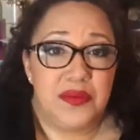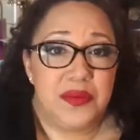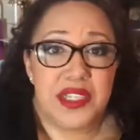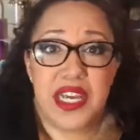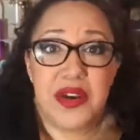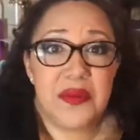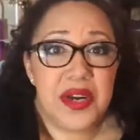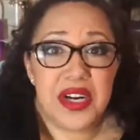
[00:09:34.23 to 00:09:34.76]
When
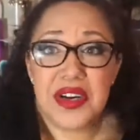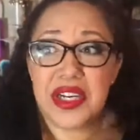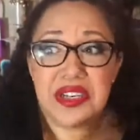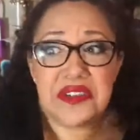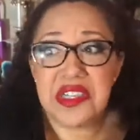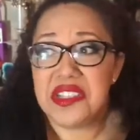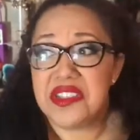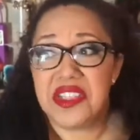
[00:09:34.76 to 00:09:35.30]
I wear it,
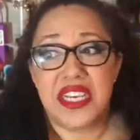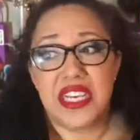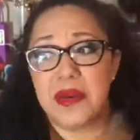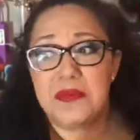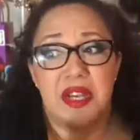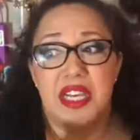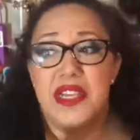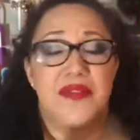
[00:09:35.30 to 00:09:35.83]
it's like
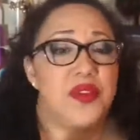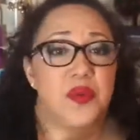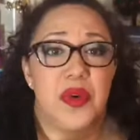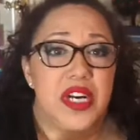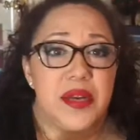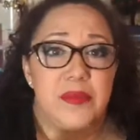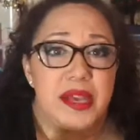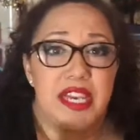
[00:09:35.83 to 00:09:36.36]
I'm not even
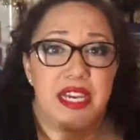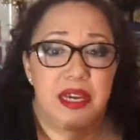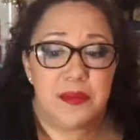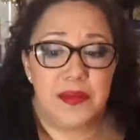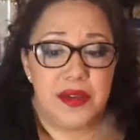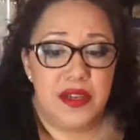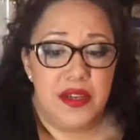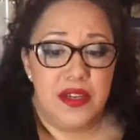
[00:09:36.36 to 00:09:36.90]
wearing makeup.
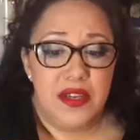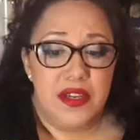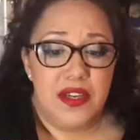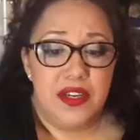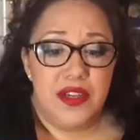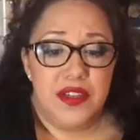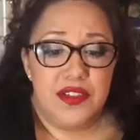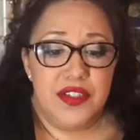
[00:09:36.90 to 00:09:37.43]

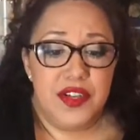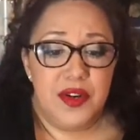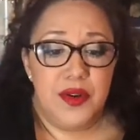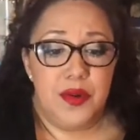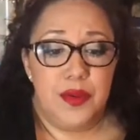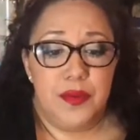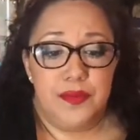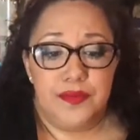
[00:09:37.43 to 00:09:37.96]

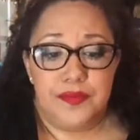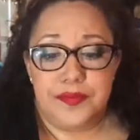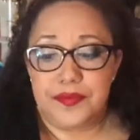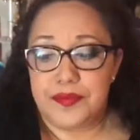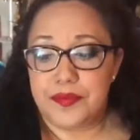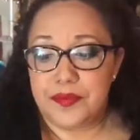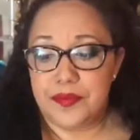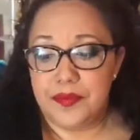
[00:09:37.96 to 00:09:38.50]
So
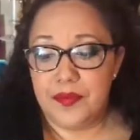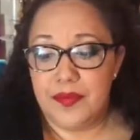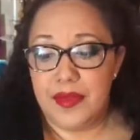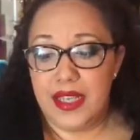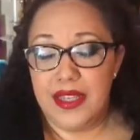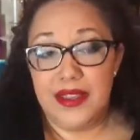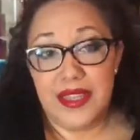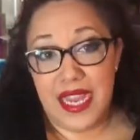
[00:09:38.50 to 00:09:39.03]

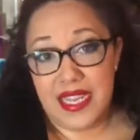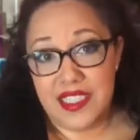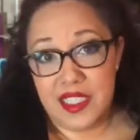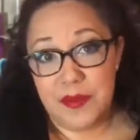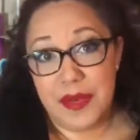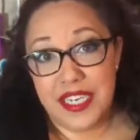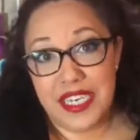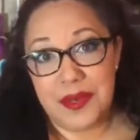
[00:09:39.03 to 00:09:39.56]

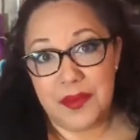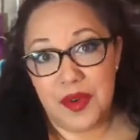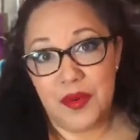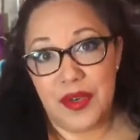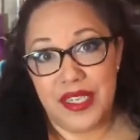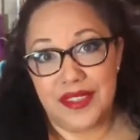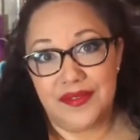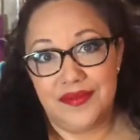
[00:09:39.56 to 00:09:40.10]
that's my number
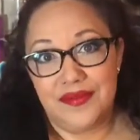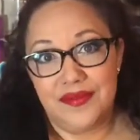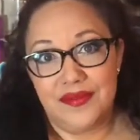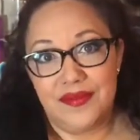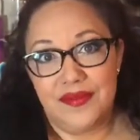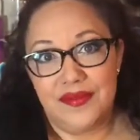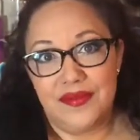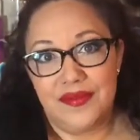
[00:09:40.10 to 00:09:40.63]
1.
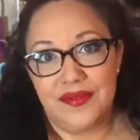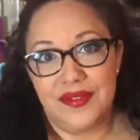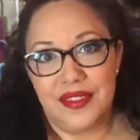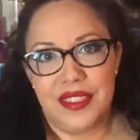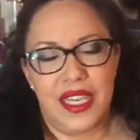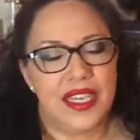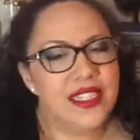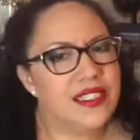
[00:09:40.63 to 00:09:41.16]

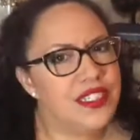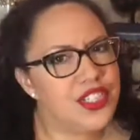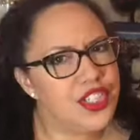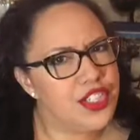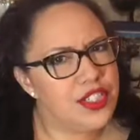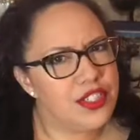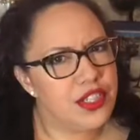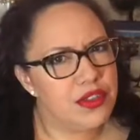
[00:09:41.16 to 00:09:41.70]
I guess I
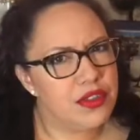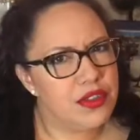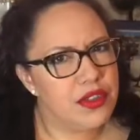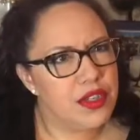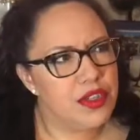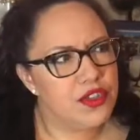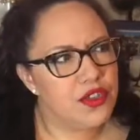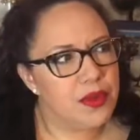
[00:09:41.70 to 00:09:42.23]
should have
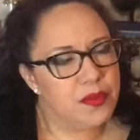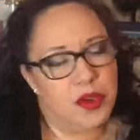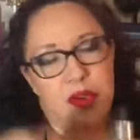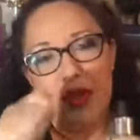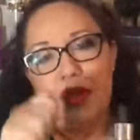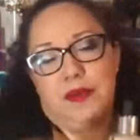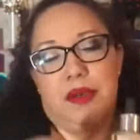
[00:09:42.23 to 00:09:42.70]
done a drum roll.